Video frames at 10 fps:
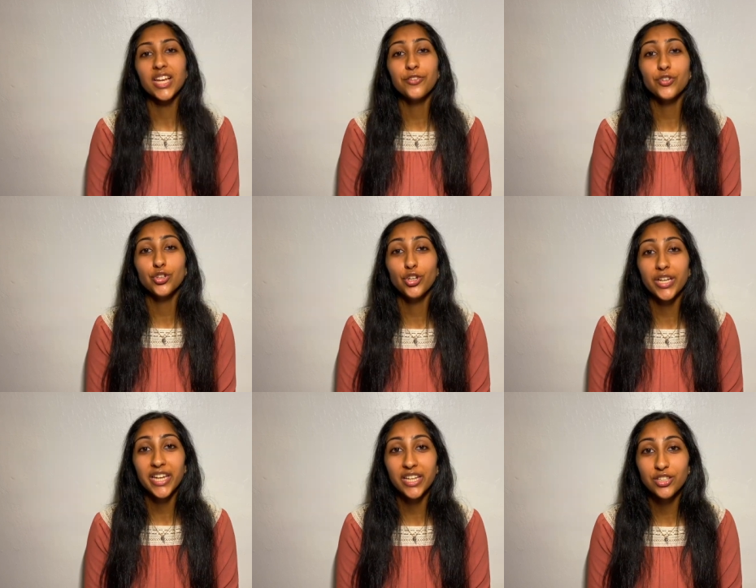If you're
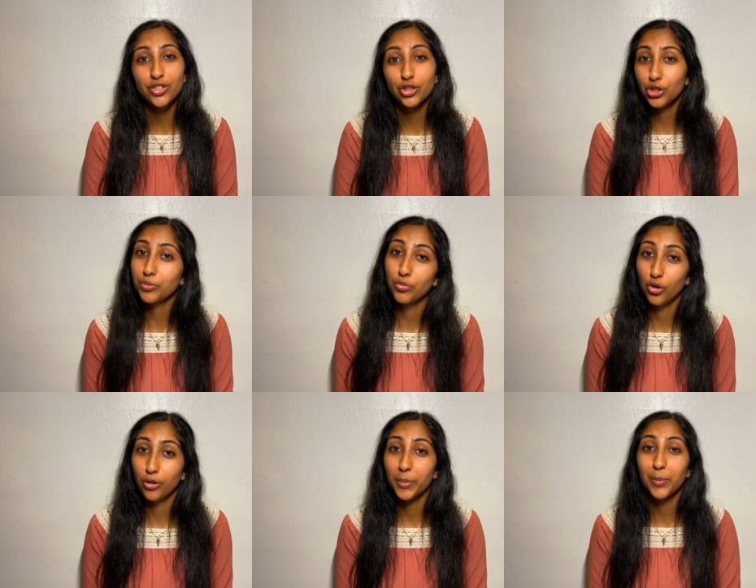looking to learn
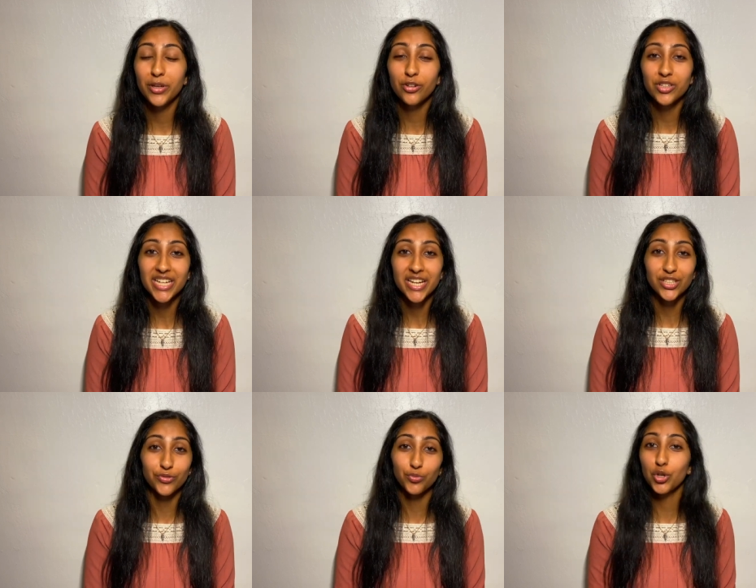more, maybe you'll attend
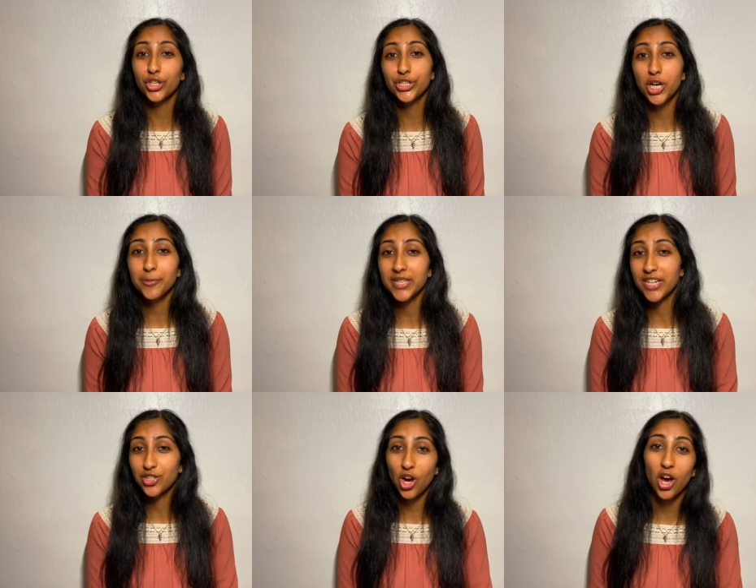different workshops and
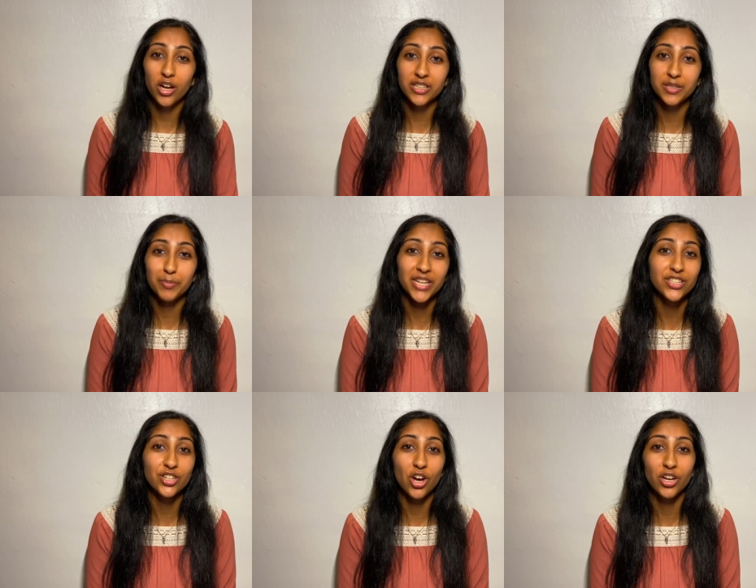talks
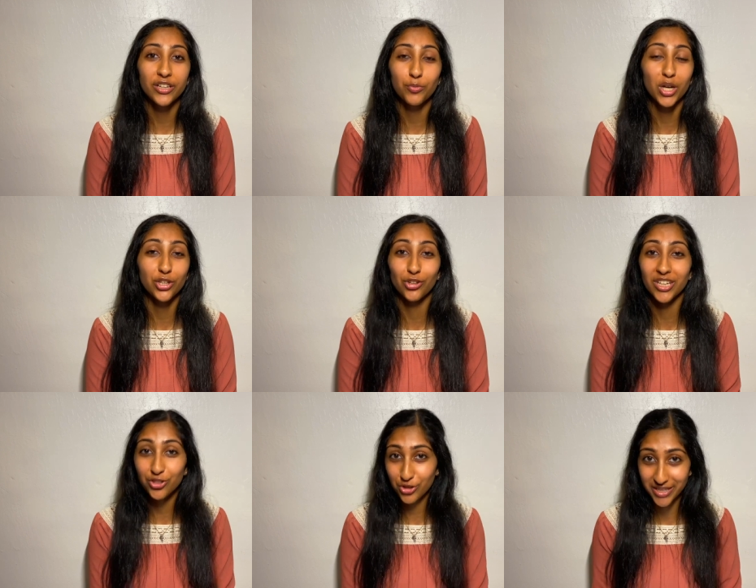based on what you're
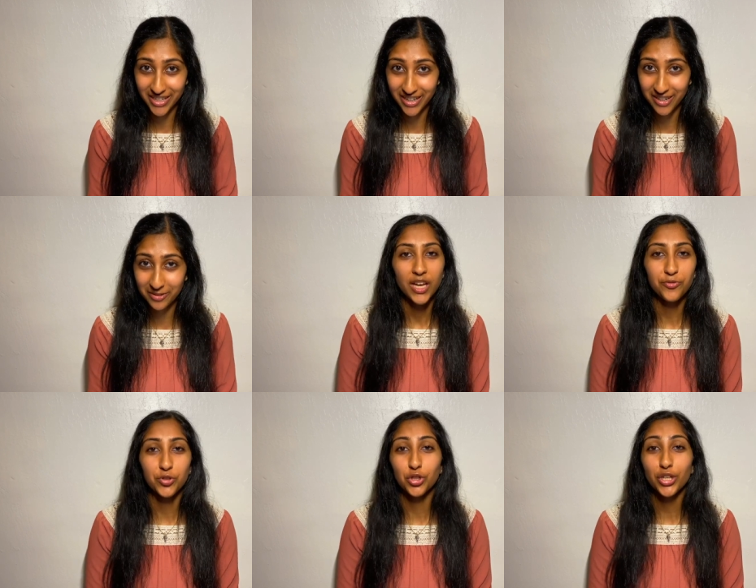interested in. If
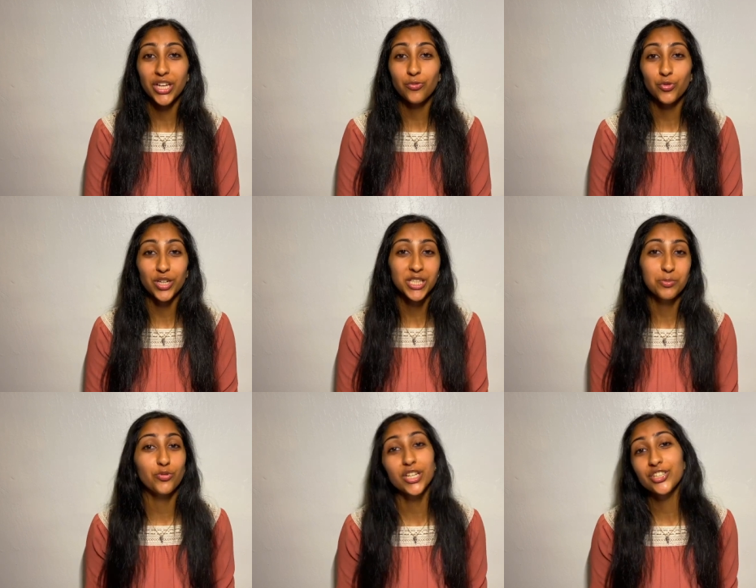you're looking for
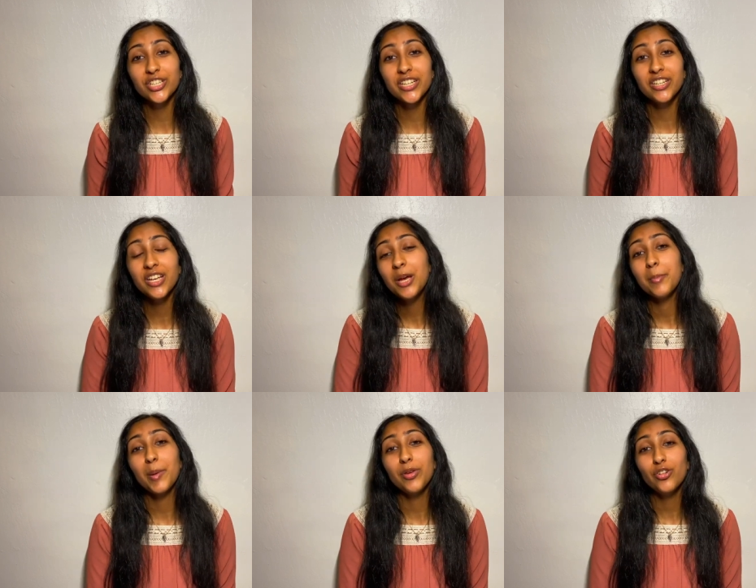inspiration,
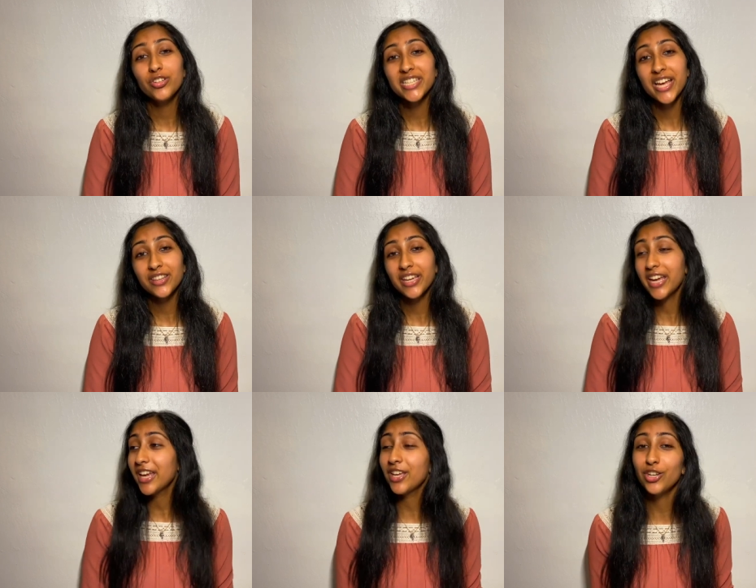maybe you'll attend the
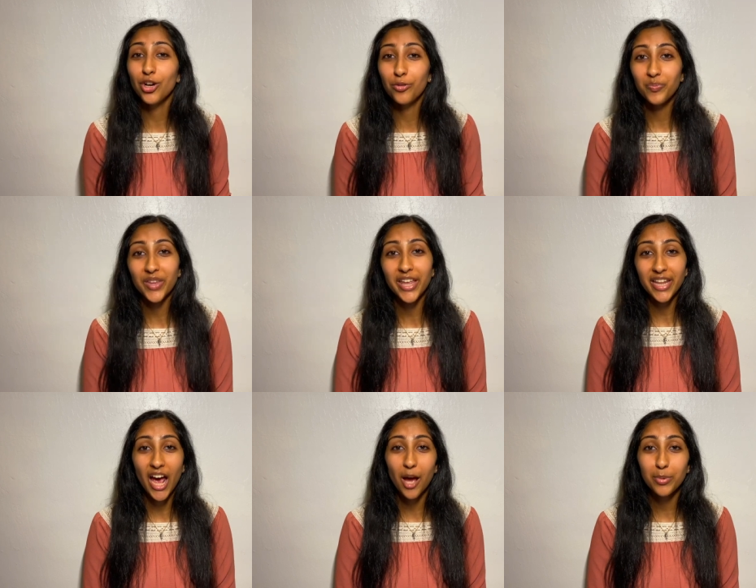keynote and
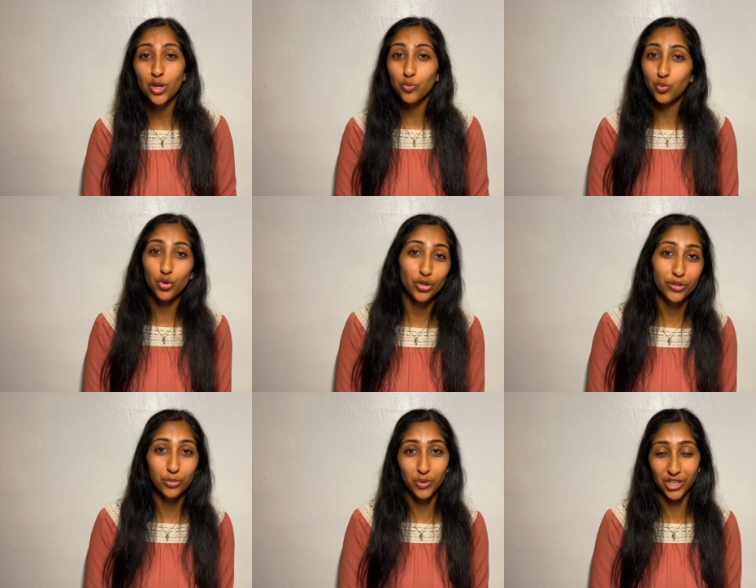the Abby Award
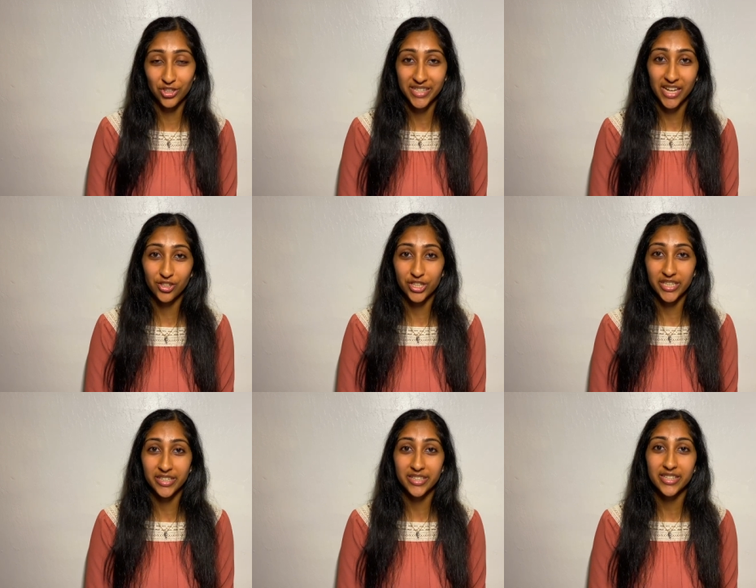winner
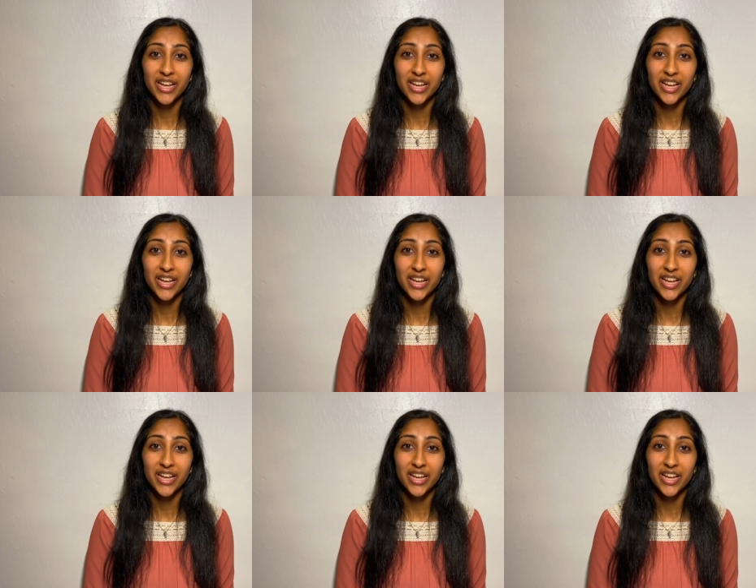sessions